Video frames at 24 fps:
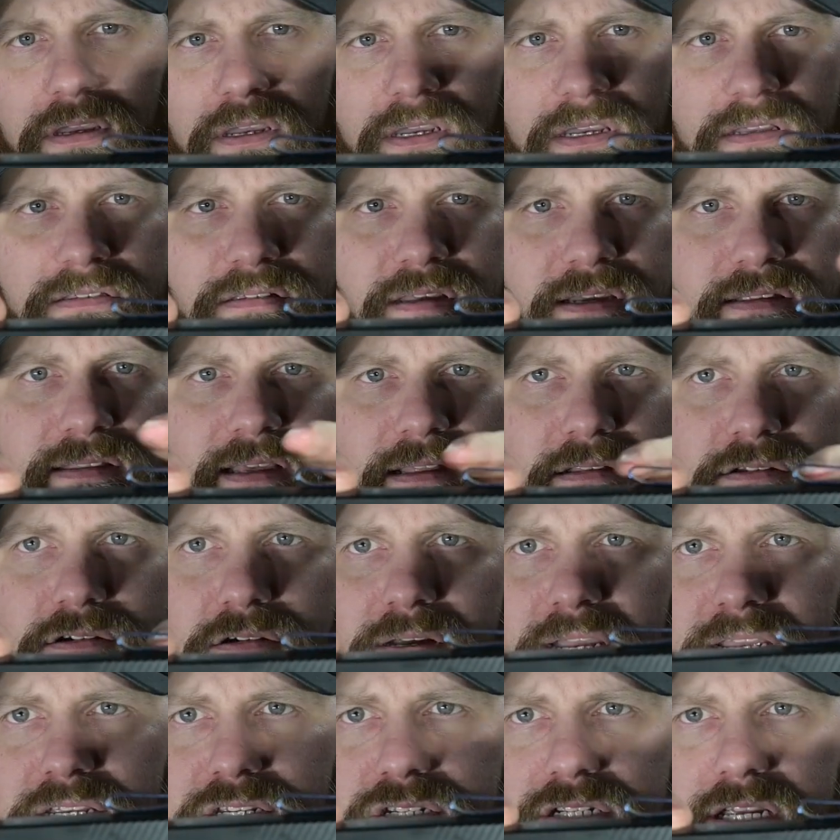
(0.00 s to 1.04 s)
It's like that little
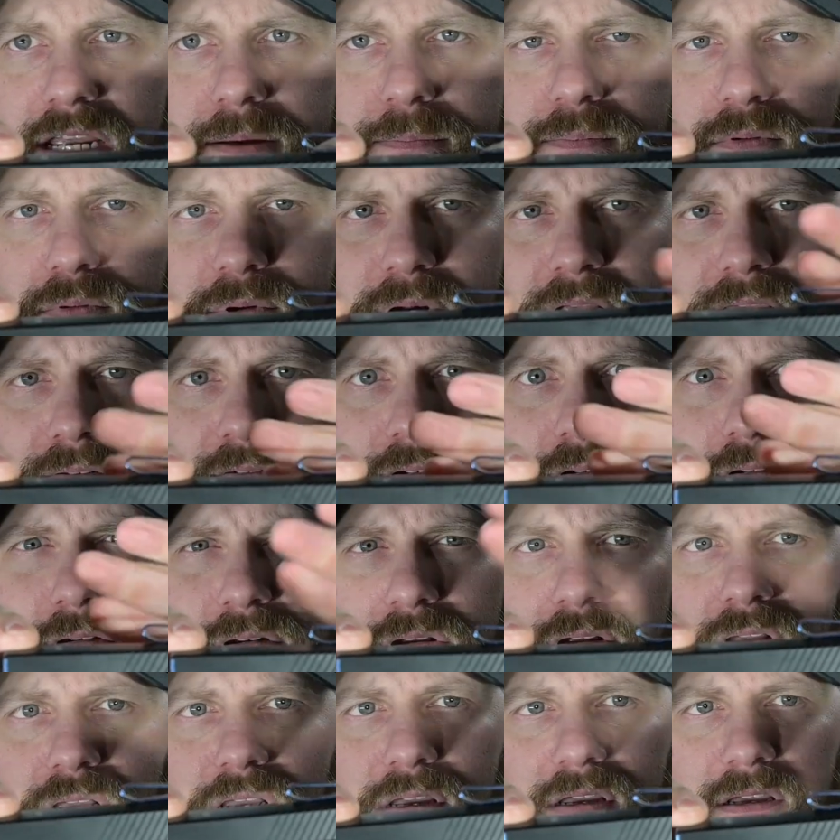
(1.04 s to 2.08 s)
S shape or whatever.
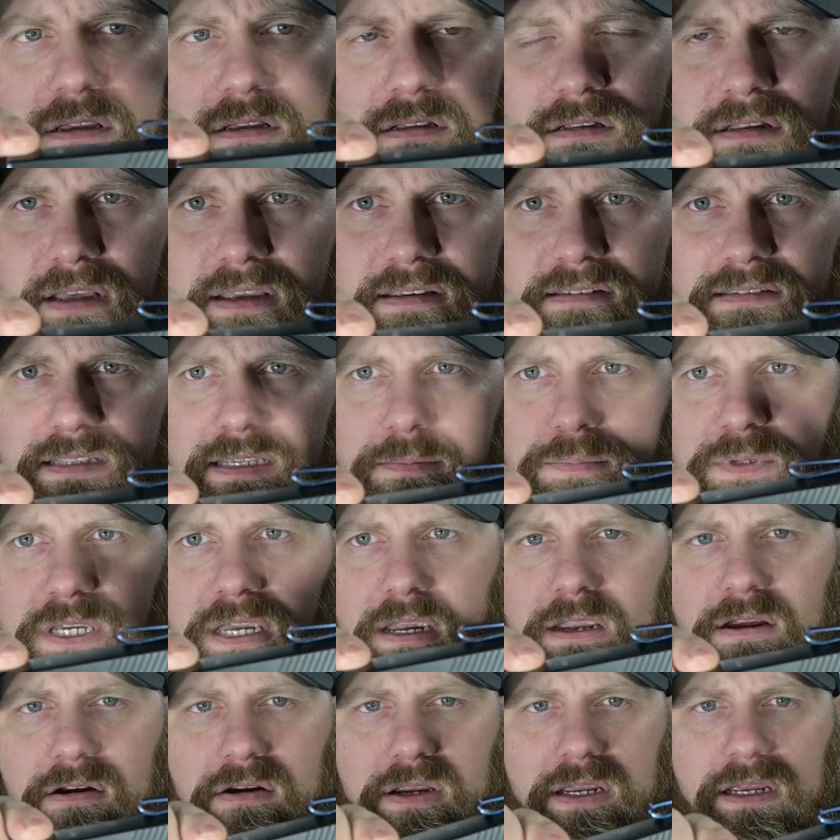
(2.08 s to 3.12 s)
Nice deep
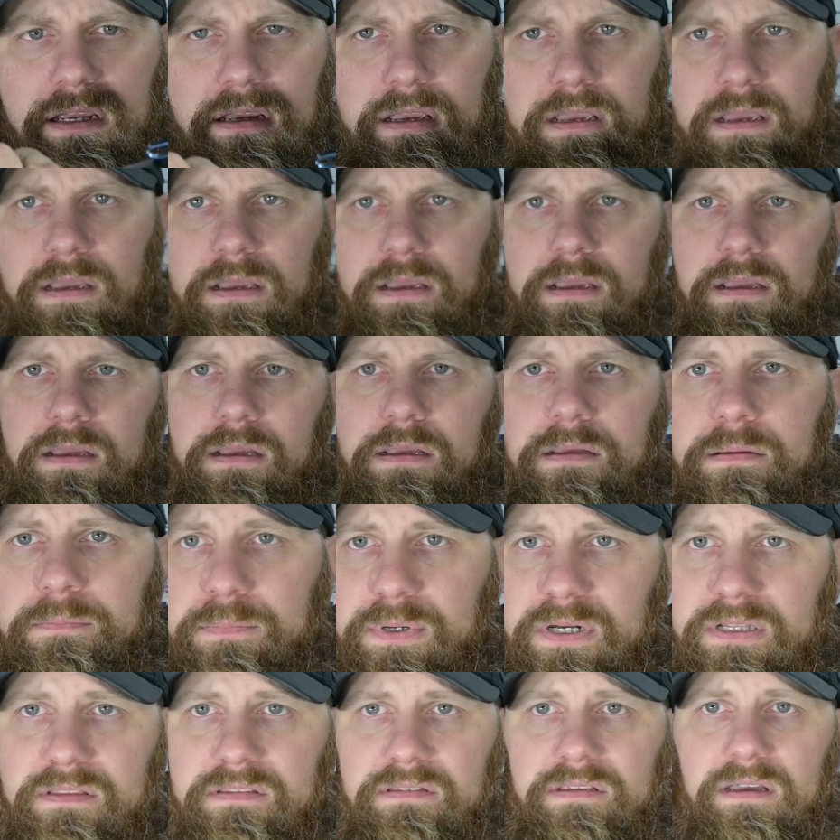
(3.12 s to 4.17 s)
carry.
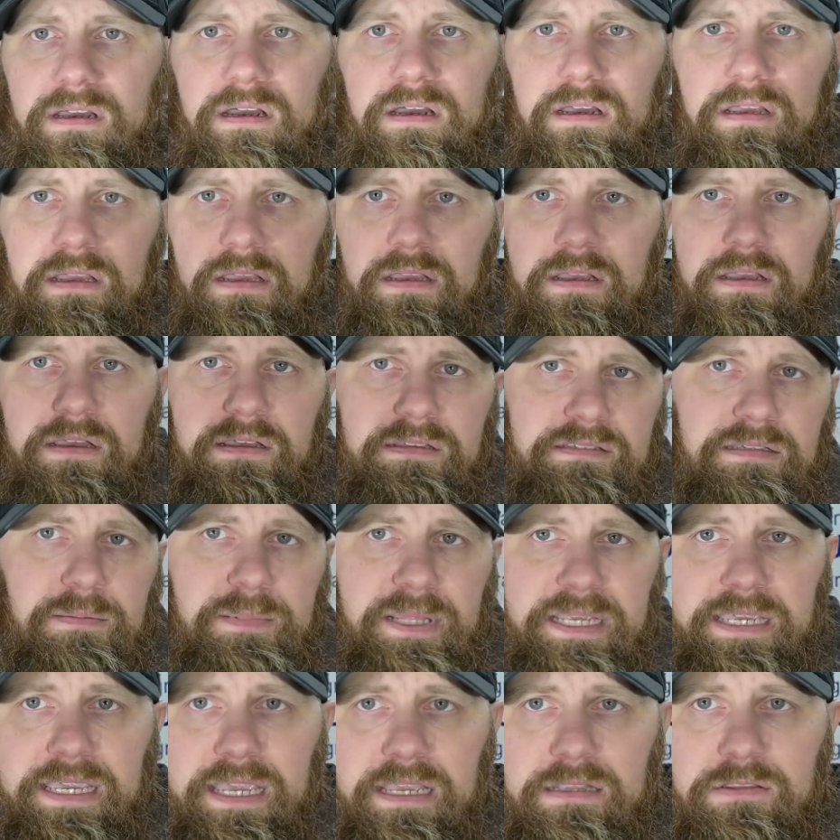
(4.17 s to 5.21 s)
But
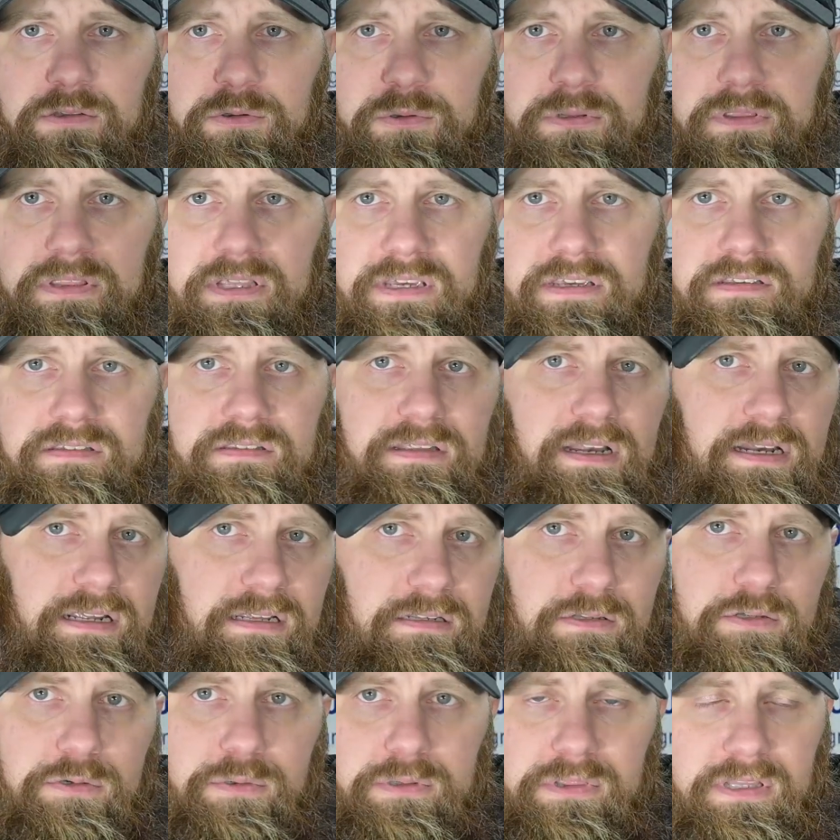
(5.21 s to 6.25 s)
something I can't do with this that I can
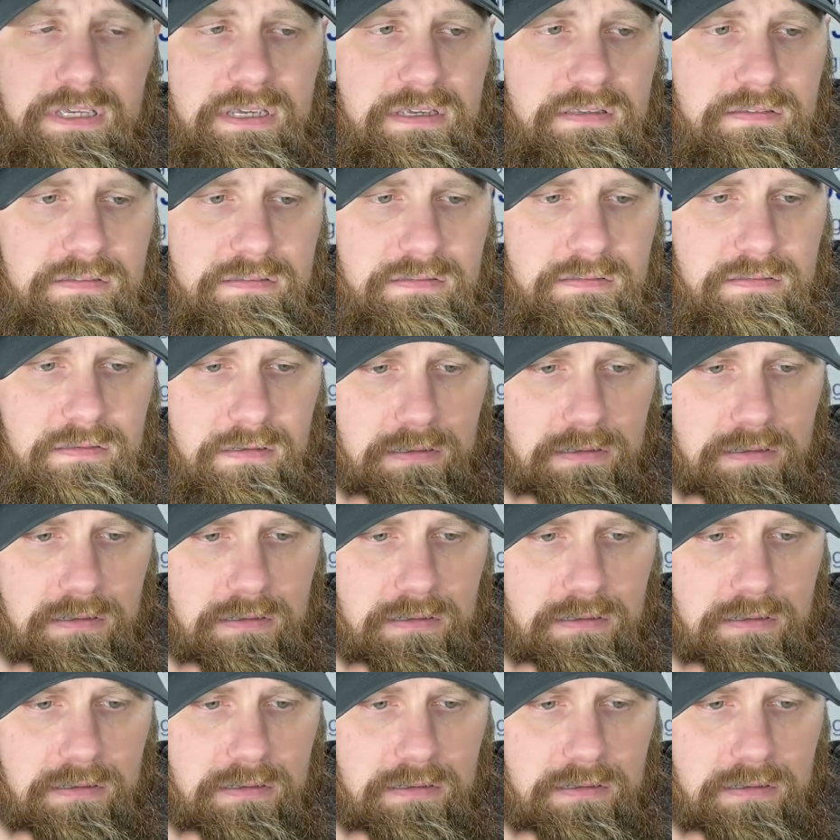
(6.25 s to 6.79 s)
do with this,